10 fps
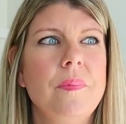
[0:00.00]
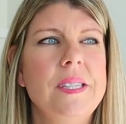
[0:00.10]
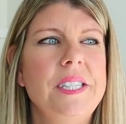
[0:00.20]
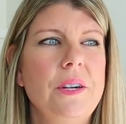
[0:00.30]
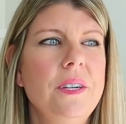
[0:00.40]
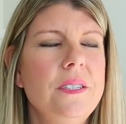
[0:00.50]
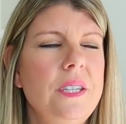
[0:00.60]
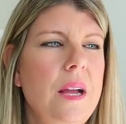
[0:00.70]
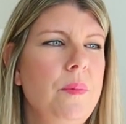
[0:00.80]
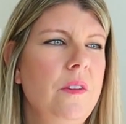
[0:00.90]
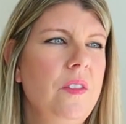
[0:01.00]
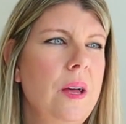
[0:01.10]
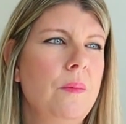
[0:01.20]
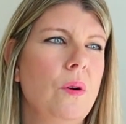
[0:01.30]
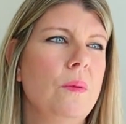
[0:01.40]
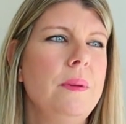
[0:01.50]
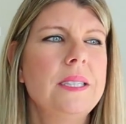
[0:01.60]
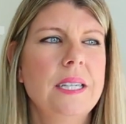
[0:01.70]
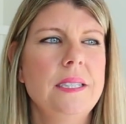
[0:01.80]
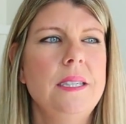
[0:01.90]
stereotype of them or a
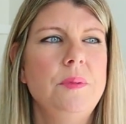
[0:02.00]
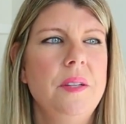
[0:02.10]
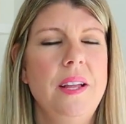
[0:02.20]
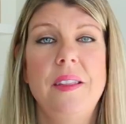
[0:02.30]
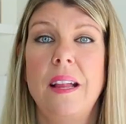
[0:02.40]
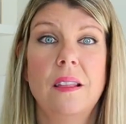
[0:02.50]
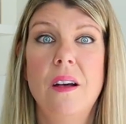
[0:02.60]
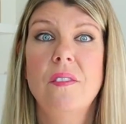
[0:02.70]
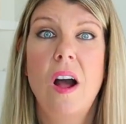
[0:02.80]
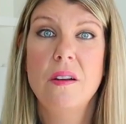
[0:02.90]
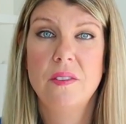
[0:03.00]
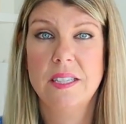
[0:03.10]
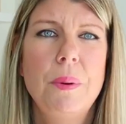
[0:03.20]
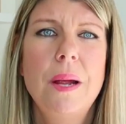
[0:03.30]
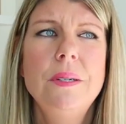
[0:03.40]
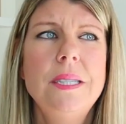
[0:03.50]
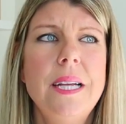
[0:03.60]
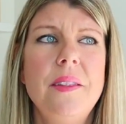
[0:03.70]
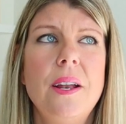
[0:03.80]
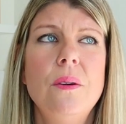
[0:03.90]
misconception that they love conflict, but I would
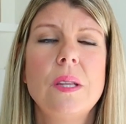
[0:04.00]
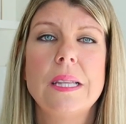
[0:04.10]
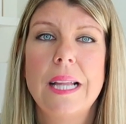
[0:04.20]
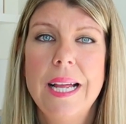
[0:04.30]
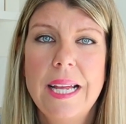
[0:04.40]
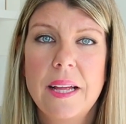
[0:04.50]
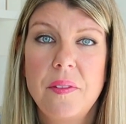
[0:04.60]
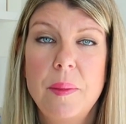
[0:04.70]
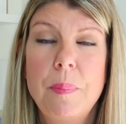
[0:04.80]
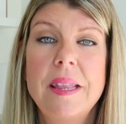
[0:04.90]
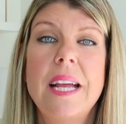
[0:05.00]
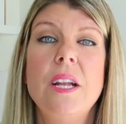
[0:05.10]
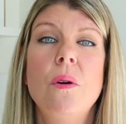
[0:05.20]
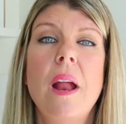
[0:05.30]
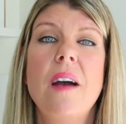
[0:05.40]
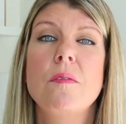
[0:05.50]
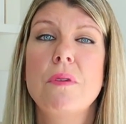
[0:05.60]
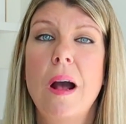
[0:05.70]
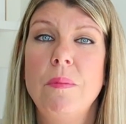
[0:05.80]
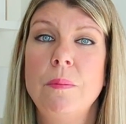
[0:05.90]
say they don't like it, but they don't have a
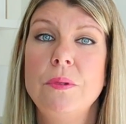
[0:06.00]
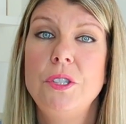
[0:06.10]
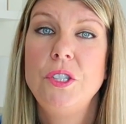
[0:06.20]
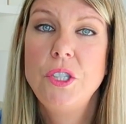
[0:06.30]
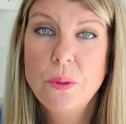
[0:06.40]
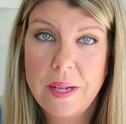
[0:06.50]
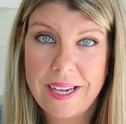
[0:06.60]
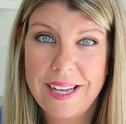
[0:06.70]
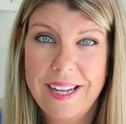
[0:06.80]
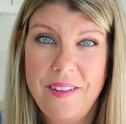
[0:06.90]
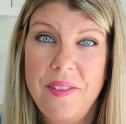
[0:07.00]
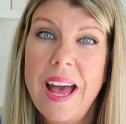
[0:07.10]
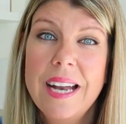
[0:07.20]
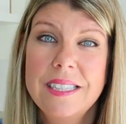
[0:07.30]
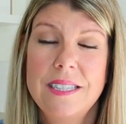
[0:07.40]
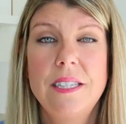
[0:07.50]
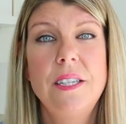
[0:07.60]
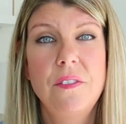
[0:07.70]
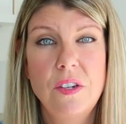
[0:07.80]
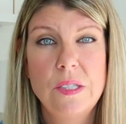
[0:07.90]
problem doing it. And that is the
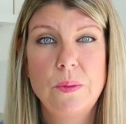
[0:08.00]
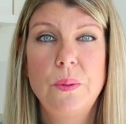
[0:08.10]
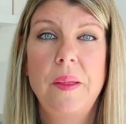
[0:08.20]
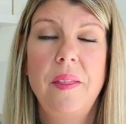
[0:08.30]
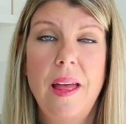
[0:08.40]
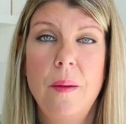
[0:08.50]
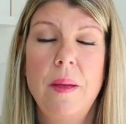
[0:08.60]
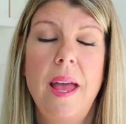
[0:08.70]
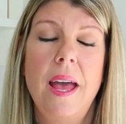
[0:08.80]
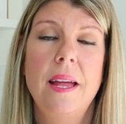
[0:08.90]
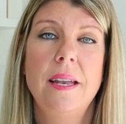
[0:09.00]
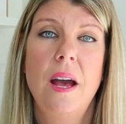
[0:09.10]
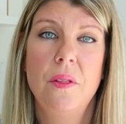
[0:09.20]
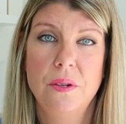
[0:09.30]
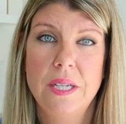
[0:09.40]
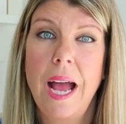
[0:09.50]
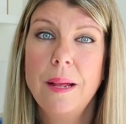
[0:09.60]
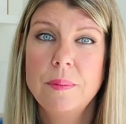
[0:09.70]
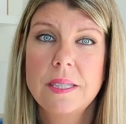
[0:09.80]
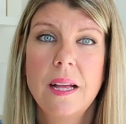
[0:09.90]
difference between them and other
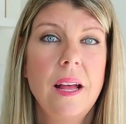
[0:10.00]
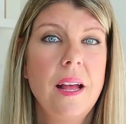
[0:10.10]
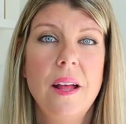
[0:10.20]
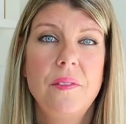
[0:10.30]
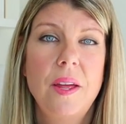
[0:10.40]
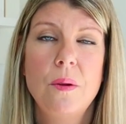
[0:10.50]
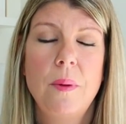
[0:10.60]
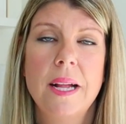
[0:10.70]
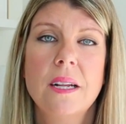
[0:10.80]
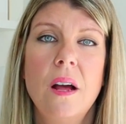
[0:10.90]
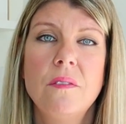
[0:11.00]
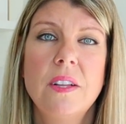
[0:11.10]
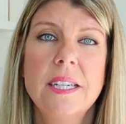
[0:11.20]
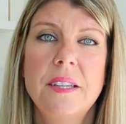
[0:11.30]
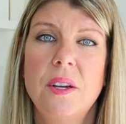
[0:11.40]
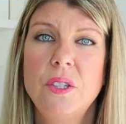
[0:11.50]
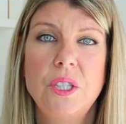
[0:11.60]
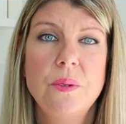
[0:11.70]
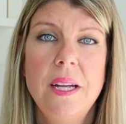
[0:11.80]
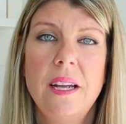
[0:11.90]
types. They don't mind conflict. They'll
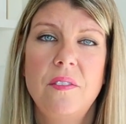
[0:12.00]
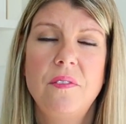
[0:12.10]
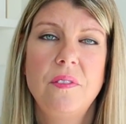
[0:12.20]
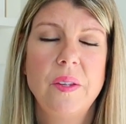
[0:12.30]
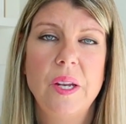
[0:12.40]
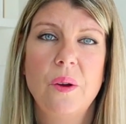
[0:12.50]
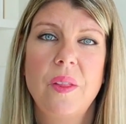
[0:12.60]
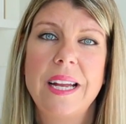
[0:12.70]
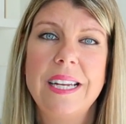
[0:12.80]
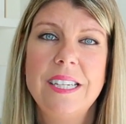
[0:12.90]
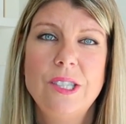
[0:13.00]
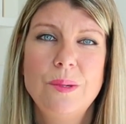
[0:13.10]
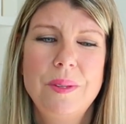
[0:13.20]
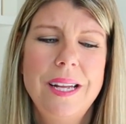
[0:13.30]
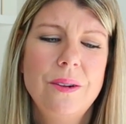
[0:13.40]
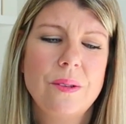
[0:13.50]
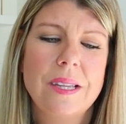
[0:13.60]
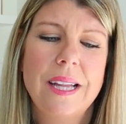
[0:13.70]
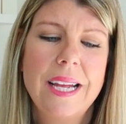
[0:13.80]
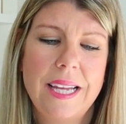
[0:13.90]
do it if, you know, they need to, but they don't
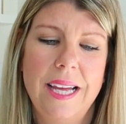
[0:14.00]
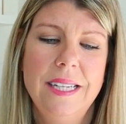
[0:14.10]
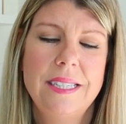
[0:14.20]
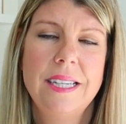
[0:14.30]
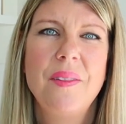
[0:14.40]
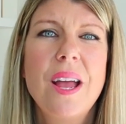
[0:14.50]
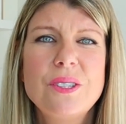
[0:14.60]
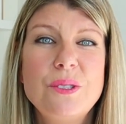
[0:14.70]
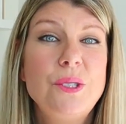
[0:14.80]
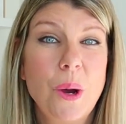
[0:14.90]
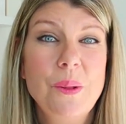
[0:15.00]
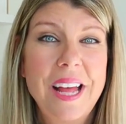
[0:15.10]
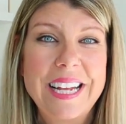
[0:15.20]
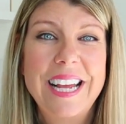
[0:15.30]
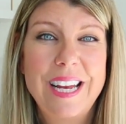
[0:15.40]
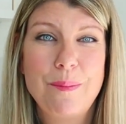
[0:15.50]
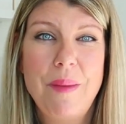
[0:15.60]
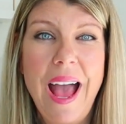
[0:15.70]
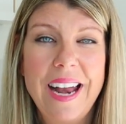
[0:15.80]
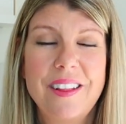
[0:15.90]
like it. And they also don't like getting
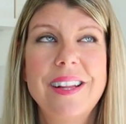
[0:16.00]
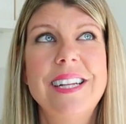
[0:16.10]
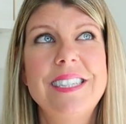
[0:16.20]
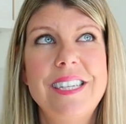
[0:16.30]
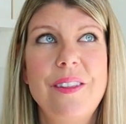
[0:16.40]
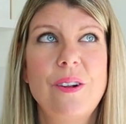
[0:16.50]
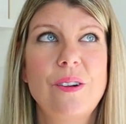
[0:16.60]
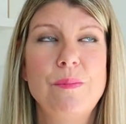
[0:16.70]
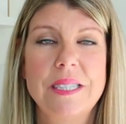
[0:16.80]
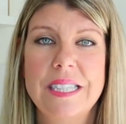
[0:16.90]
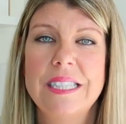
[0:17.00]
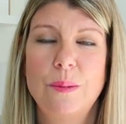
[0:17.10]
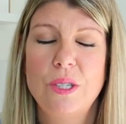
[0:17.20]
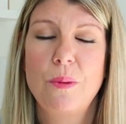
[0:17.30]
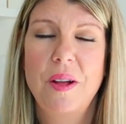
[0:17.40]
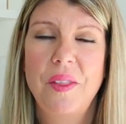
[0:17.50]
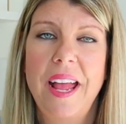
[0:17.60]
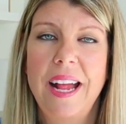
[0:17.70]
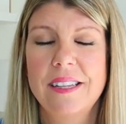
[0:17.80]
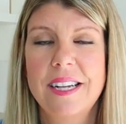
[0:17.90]
mad. I think that's another misconception about
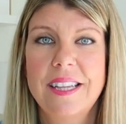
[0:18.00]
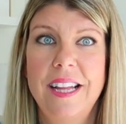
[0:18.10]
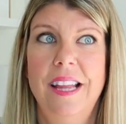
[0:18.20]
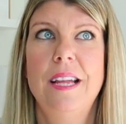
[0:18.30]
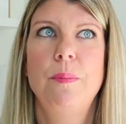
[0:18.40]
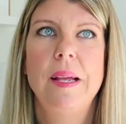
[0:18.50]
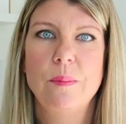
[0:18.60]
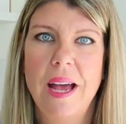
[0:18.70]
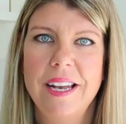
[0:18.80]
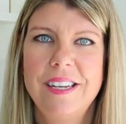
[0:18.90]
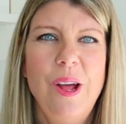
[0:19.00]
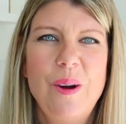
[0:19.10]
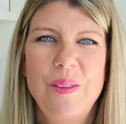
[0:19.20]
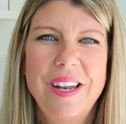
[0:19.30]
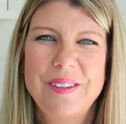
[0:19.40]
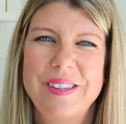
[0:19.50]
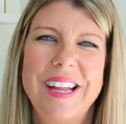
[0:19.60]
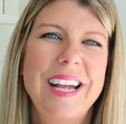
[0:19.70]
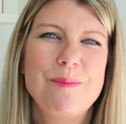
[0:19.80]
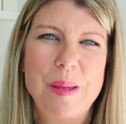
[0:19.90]
the 8. Like, they like being mad. No, they don't
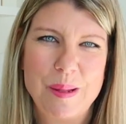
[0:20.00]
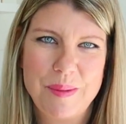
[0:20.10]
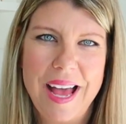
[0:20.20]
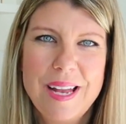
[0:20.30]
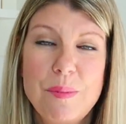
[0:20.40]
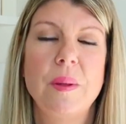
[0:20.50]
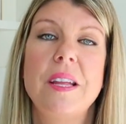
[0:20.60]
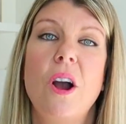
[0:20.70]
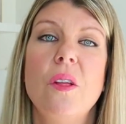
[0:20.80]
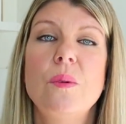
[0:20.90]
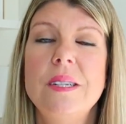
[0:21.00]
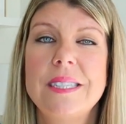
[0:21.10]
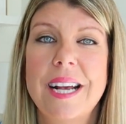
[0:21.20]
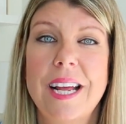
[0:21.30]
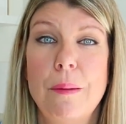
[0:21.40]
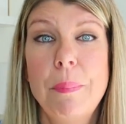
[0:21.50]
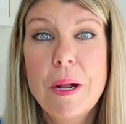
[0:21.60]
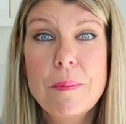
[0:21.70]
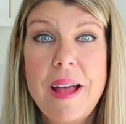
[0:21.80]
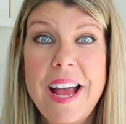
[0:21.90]
like being mad, but they are the ones that can
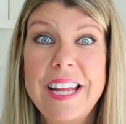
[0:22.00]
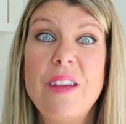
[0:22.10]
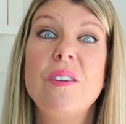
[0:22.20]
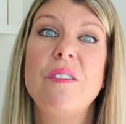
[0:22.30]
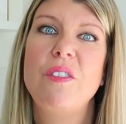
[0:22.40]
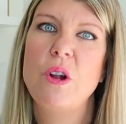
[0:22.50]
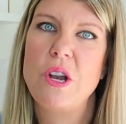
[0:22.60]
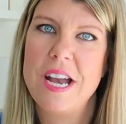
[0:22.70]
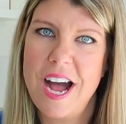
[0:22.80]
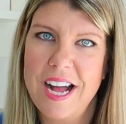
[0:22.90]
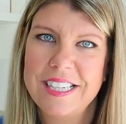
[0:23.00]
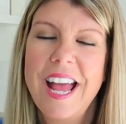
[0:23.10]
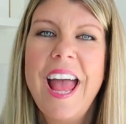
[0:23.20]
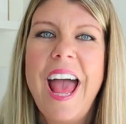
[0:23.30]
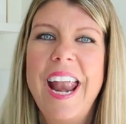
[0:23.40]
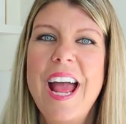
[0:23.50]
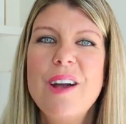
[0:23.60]
appear mad even if they're not. And I